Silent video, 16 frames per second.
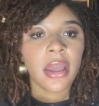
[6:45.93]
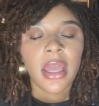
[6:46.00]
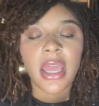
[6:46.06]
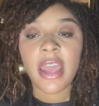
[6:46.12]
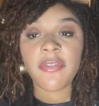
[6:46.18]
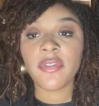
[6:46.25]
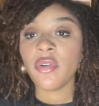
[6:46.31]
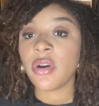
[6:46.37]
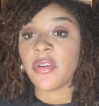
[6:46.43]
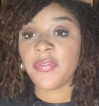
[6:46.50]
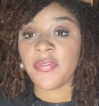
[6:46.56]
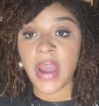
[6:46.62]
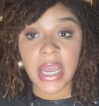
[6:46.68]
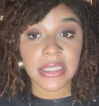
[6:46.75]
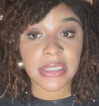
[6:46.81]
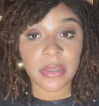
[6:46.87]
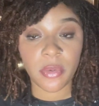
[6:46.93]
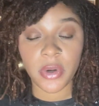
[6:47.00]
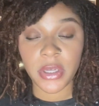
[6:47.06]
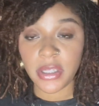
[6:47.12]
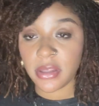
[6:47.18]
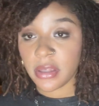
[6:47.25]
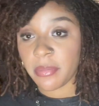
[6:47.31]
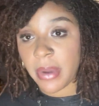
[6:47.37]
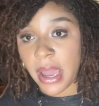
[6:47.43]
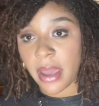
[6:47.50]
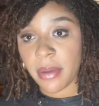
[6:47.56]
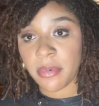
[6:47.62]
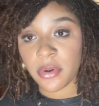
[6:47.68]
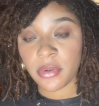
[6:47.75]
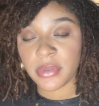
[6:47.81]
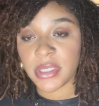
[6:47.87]
If you could find someone in the
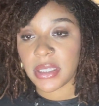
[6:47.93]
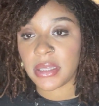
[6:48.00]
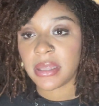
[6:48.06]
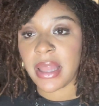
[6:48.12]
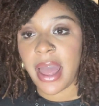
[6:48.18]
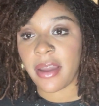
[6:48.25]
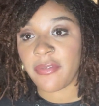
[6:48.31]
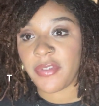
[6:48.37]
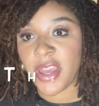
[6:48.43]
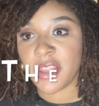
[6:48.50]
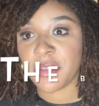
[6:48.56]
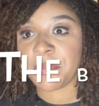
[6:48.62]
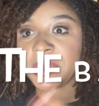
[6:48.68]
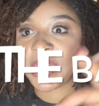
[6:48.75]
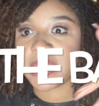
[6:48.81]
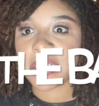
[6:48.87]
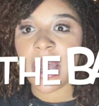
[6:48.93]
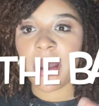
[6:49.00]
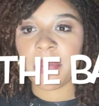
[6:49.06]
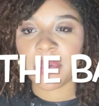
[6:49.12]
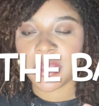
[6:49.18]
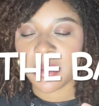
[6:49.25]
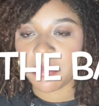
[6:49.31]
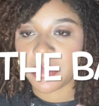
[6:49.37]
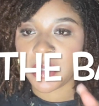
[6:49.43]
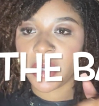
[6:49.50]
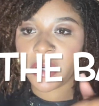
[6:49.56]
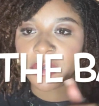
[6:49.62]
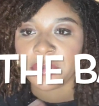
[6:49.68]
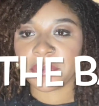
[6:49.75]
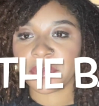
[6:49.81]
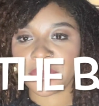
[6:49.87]
Bible who didn't lack faith, please comment them
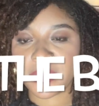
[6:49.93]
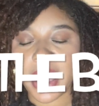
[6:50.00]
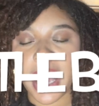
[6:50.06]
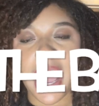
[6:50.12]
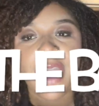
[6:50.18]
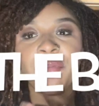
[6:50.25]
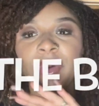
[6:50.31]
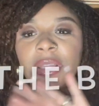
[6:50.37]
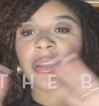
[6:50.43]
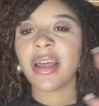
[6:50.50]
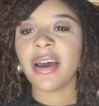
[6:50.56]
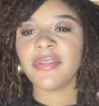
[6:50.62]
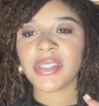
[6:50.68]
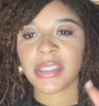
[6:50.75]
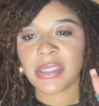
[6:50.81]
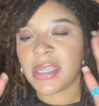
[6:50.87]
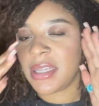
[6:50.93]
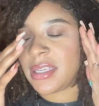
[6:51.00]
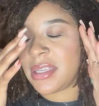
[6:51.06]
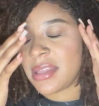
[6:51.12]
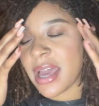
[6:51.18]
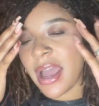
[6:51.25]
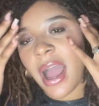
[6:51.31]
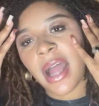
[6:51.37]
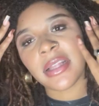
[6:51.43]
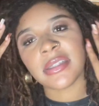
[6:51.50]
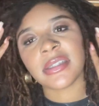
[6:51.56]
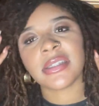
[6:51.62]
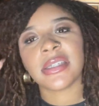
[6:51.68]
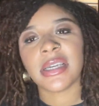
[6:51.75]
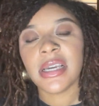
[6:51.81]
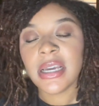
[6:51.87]
below. I would love to study that,
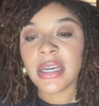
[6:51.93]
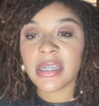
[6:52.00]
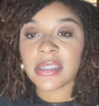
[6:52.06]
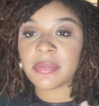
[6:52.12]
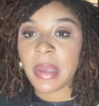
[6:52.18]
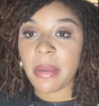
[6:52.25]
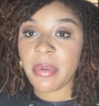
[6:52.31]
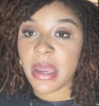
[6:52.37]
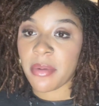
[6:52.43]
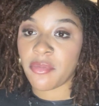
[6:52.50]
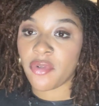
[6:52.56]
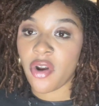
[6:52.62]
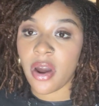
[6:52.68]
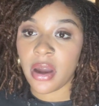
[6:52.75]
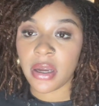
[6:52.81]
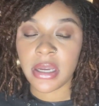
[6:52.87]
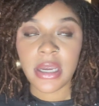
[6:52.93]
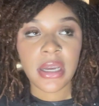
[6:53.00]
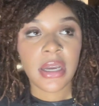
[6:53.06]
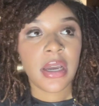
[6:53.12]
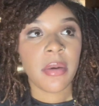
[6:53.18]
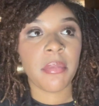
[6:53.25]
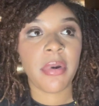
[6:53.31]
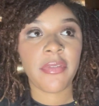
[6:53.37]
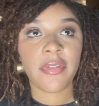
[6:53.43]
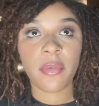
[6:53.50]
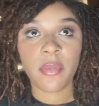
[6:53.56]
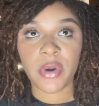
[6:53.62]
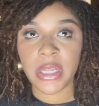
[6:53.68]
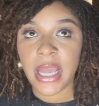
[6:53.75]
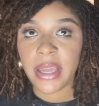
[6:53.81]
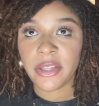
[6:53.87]
honestly, because maybe I'm wrong, but from
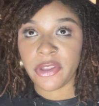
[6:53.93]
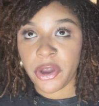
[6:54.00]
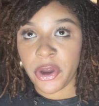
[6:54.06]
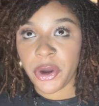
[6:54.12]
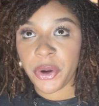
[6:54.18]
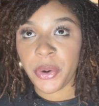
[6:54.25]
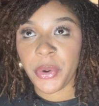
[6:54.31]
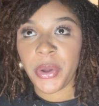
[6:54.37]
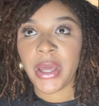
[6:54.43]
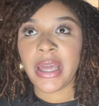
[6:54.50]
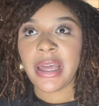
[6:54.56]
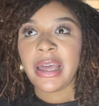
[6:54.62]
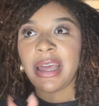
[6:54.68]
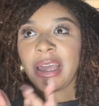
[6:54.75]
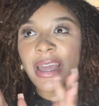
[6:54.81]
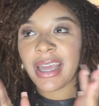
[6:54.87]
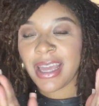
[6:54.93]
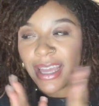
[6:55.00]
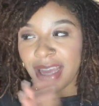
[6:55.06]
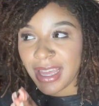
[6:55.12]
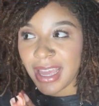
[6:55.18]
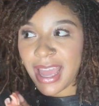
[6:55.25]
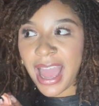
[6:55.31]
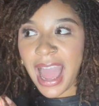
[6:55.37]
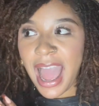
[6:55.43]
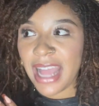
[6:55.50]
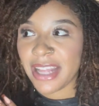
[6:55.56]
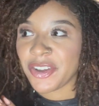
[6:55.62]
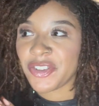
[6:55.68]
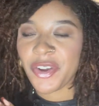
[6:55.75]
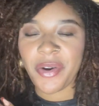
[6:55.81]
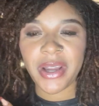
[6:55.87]
what I know, I
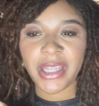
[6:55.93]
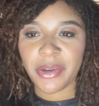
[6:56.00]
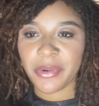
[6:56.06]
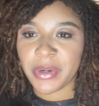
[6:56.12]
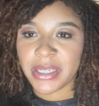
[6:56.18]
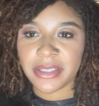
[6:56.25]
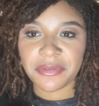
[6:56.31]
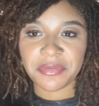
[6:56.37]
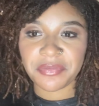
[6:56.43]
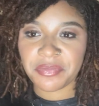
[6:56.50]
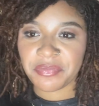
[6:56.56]
don't know anyone.